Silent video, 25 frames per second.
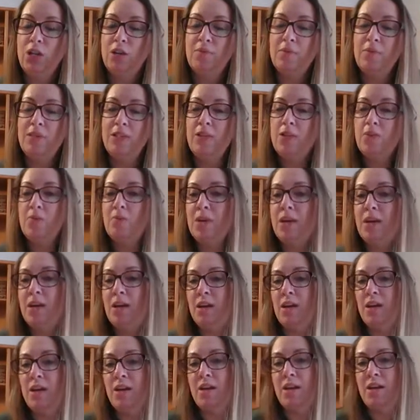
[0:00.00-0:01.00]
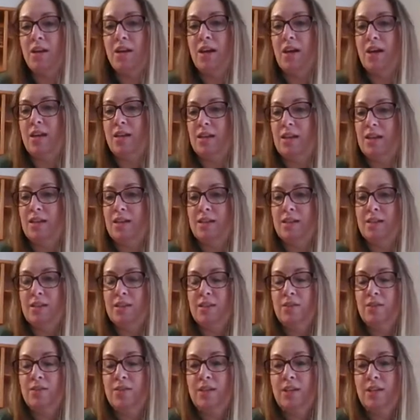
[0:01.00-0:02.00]
Suma is
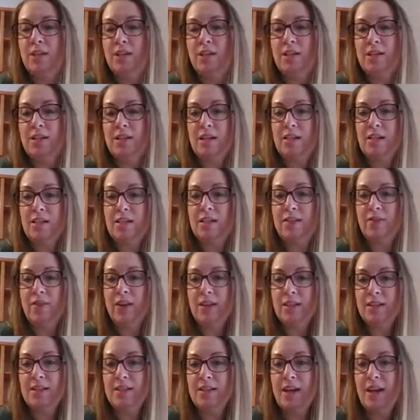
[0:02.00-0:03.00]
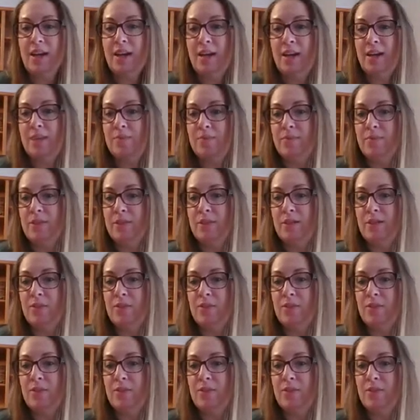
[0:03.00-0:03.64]
using digestive enzymes.